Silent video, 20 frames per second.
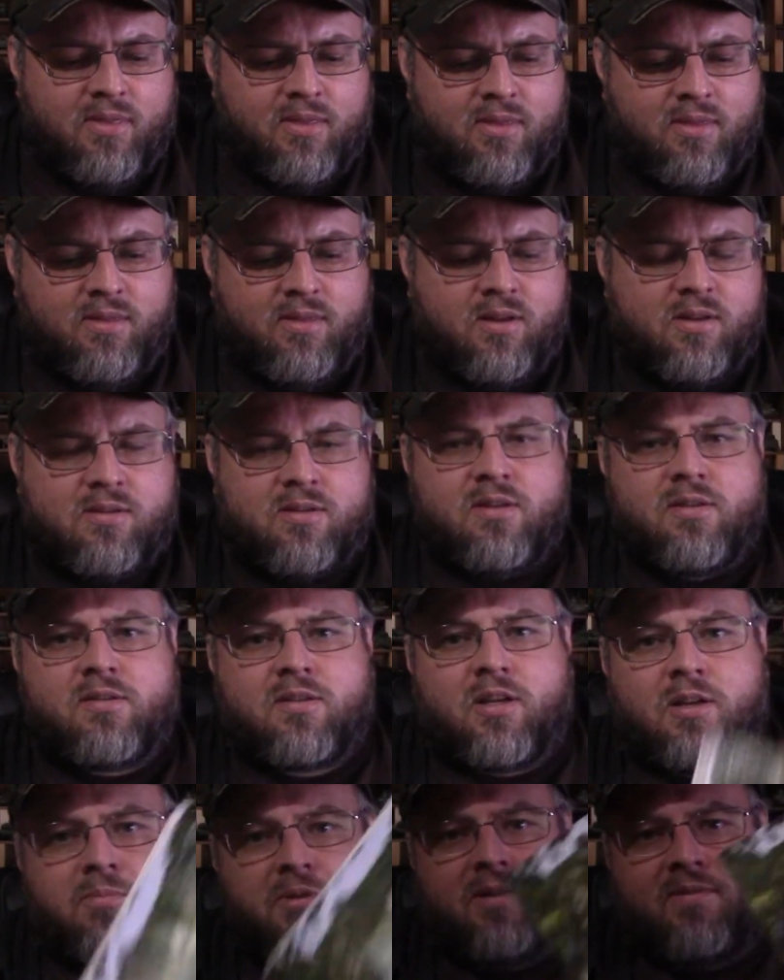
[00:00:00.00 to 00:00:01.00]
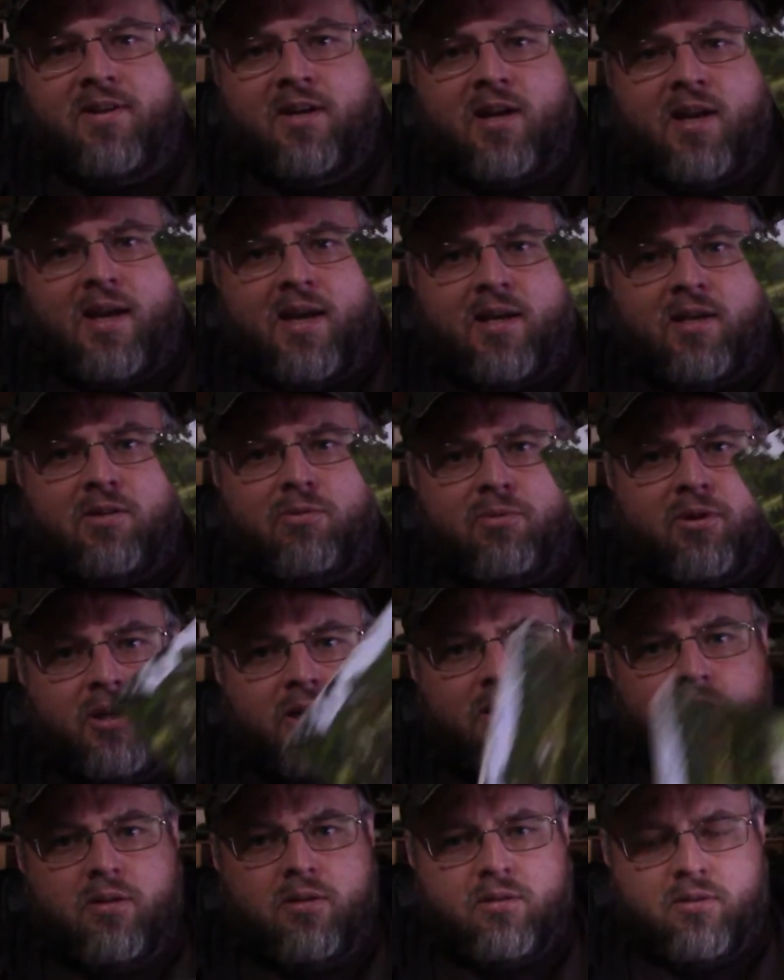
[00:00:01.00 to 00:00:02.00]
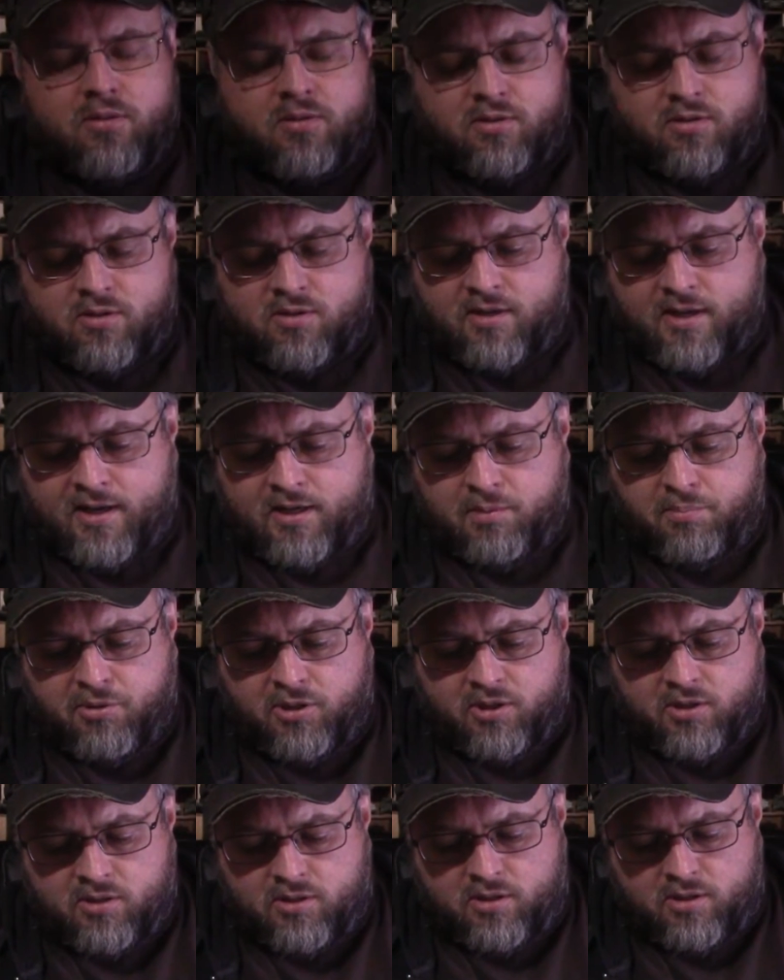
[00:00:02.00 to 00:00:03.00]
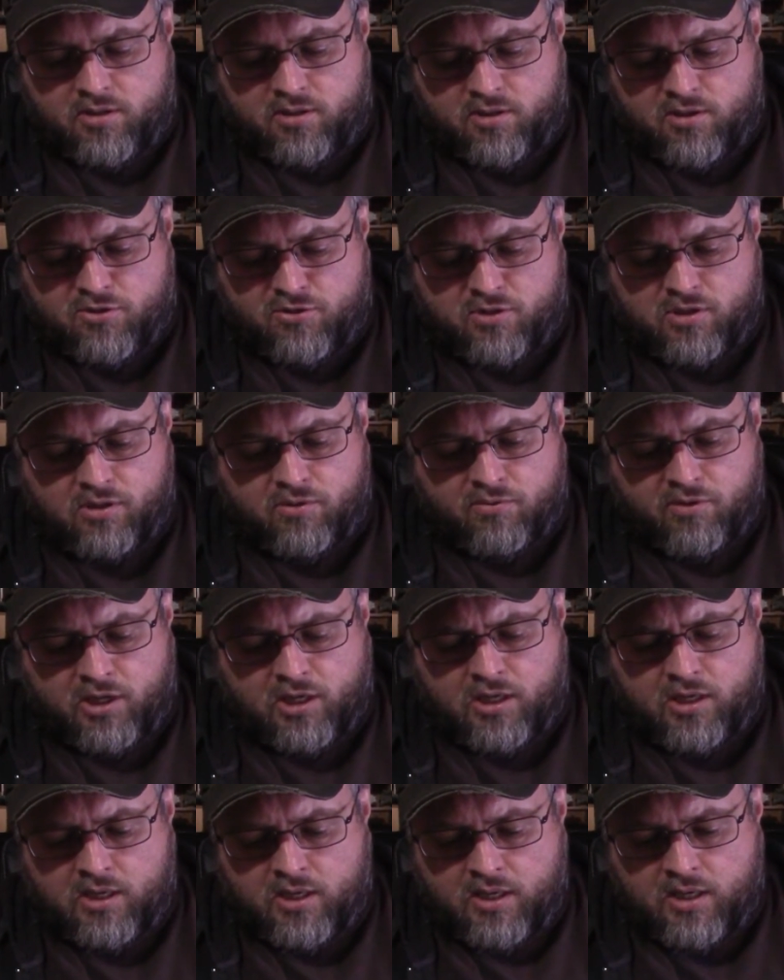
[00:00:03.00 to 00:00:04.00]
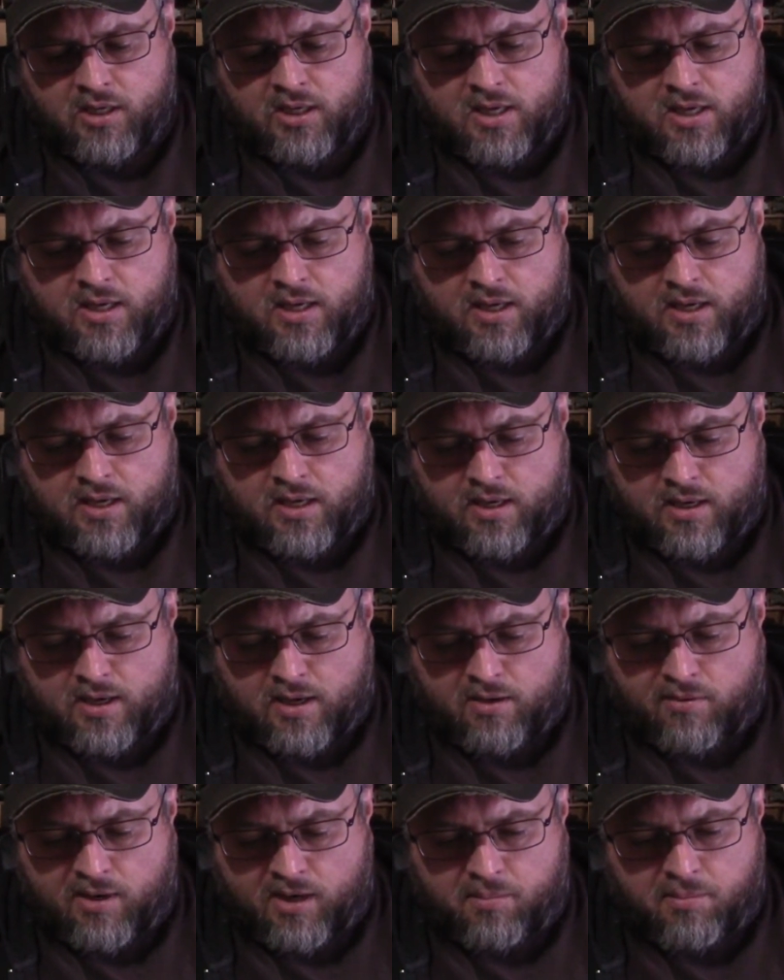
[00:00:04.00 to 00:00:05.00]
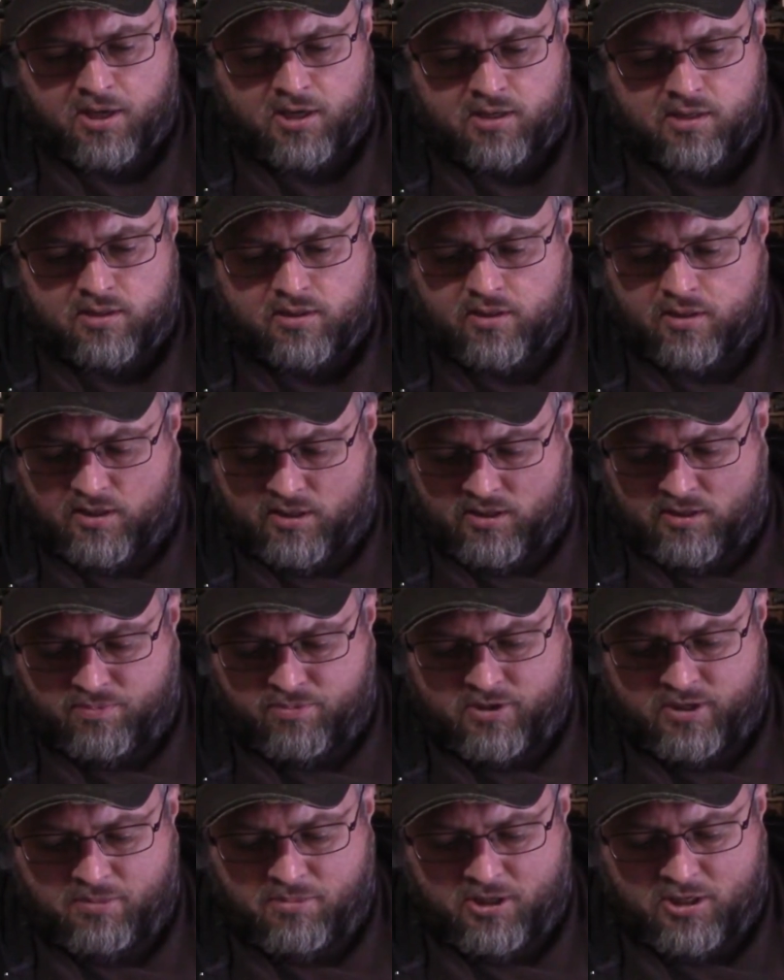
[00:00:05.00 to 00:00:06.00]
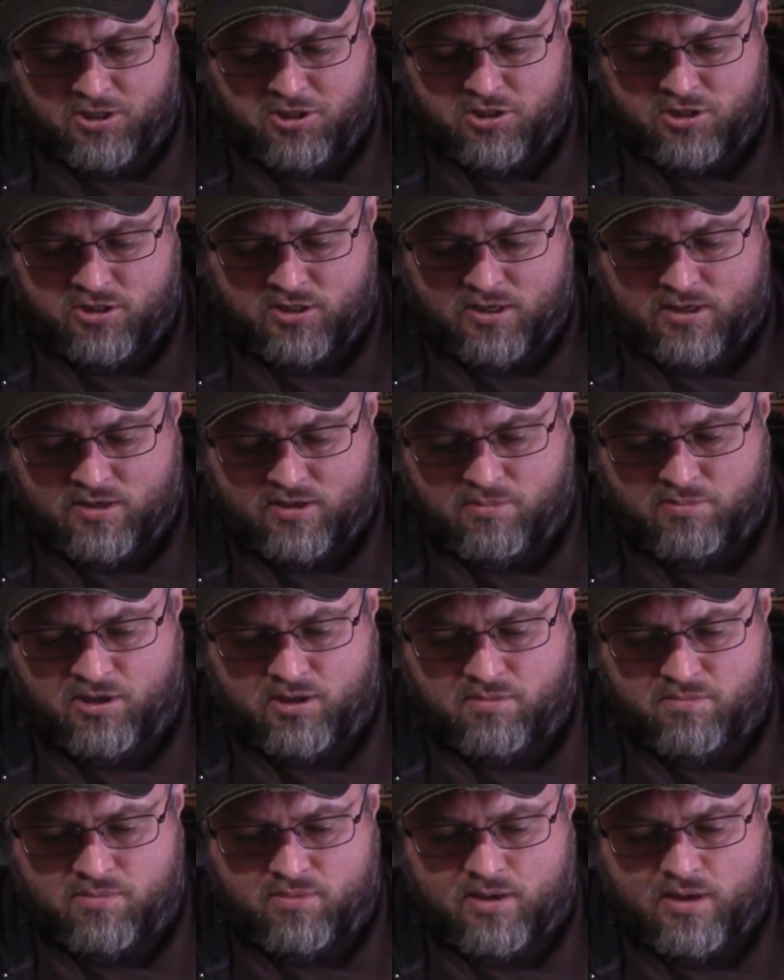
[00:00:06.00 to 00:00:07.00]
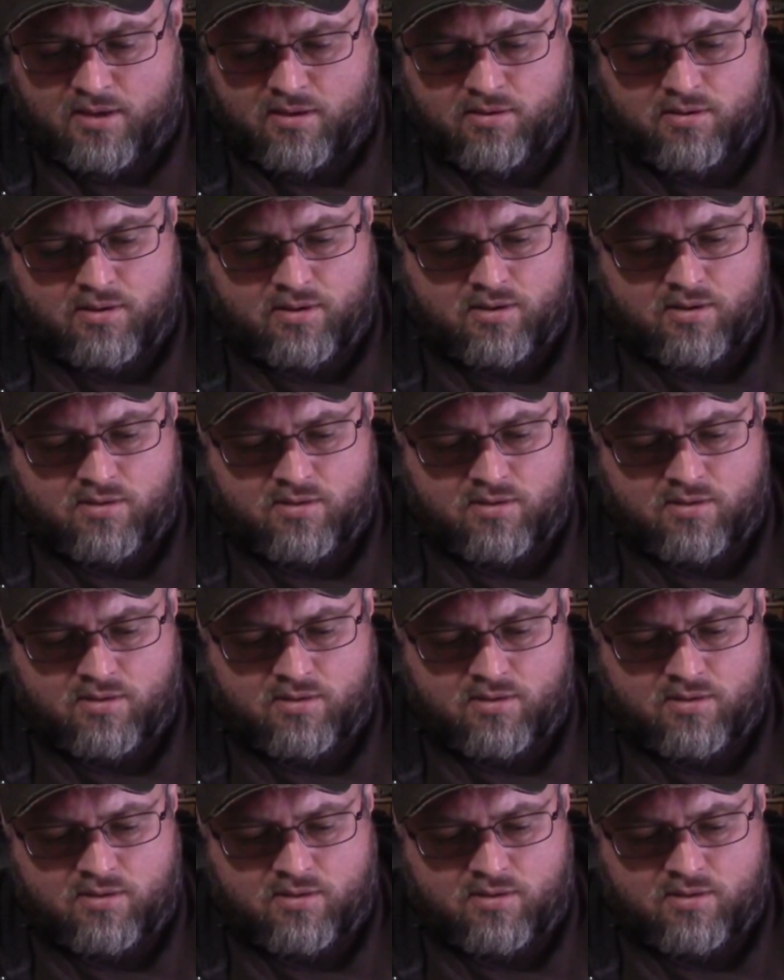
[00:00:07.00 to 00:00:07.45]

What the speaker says: this is going to be a very handy read, or a handy book and an interesting read, and I recommend it. Like, pretty much, I mean, I